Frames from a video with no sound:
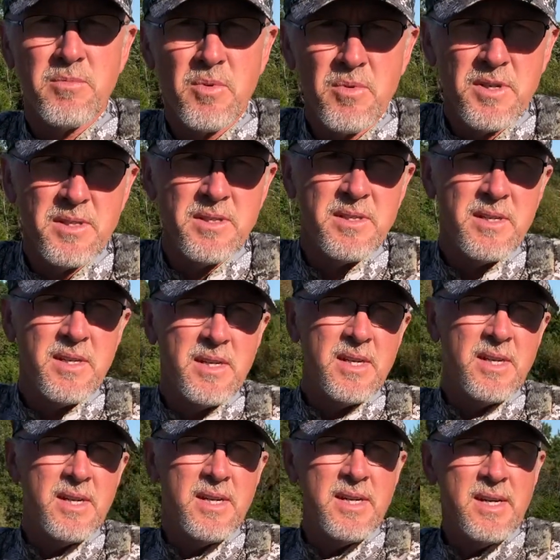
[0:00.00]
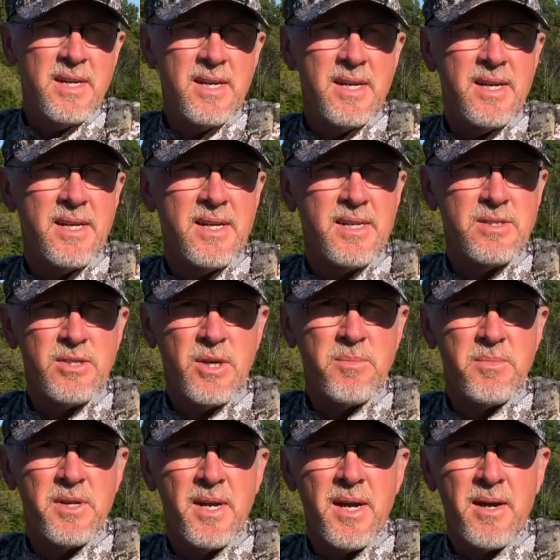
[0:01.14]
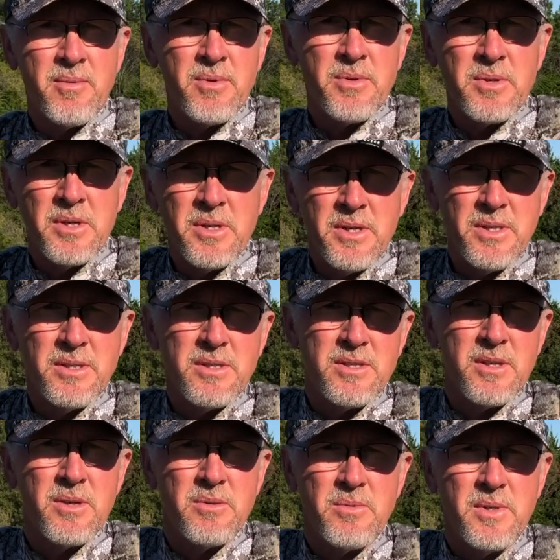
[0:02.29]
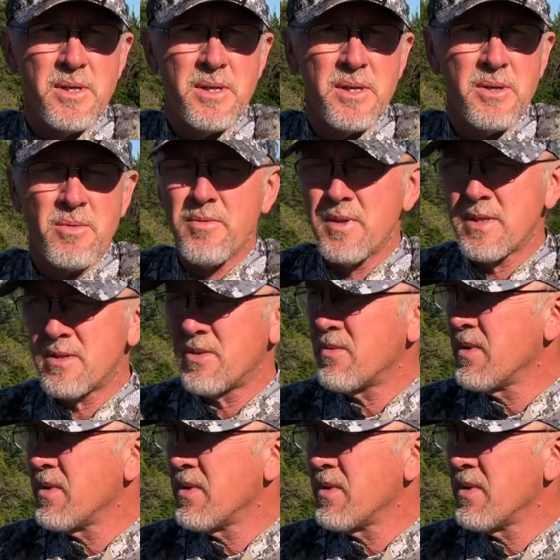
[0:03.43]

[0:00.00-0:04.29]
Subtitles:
morning and chummed it out real good. So we're fixing to